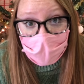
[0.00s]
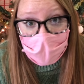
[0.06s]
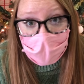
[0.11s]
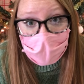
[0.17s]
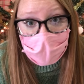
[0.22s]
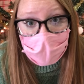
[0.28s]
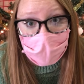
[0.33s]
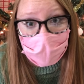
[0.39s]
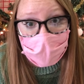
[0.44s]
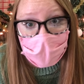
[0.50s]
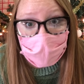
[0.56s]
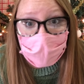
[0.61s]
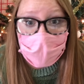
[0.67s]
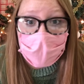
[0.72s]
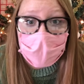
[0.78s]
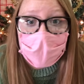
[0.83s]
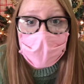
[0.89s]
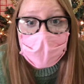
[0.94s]
Um, that will
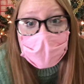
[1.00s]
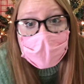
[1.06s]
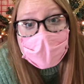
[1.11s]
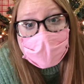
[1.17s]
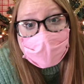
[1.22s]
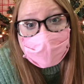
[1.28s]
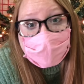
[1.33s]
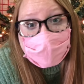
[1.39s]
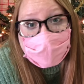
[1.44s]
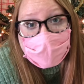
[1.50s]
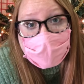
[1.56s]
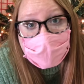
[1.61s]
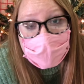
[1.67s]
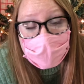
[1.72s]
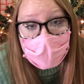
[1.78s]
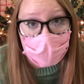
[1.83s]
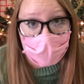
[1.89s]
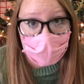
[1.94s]
be an extra
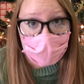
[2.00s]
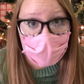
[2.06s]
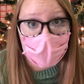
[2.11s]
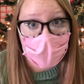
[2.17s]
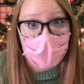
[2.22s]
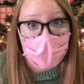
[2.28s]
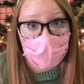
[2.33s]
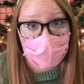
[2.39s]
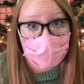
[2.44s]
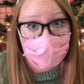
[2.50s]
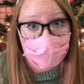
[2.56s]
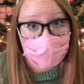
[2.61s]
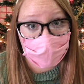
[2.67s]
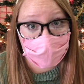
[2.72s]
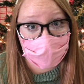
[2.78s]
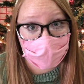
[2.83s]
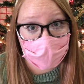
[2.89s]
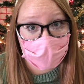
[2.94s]
thing that I will do
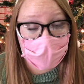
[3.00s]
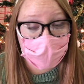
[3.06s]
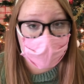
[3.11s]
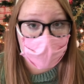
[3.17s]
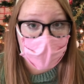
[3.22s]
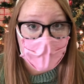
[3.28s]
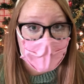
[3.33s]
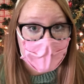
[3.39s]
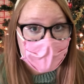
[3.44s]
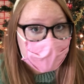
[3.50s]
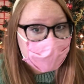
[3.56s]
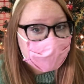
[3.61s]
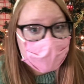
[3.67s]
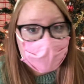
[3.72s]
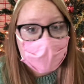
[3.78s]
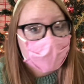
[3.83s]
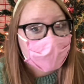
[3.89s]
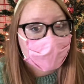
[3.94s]
for you because I
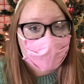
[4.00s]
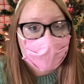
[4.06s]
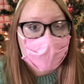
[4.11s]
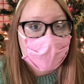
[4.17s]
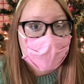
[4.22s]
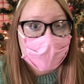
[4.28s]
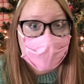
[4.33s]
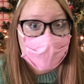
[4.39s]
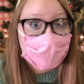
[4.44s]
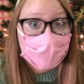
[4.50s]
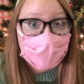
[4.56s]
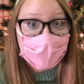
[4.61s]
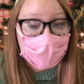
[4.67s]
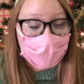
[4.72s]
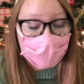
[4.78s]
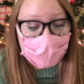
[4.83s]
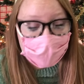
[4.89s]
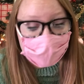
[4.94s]
love reading you
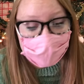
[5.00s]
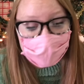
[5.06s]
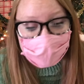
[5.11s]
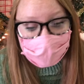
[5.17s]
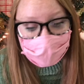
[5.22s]
stories.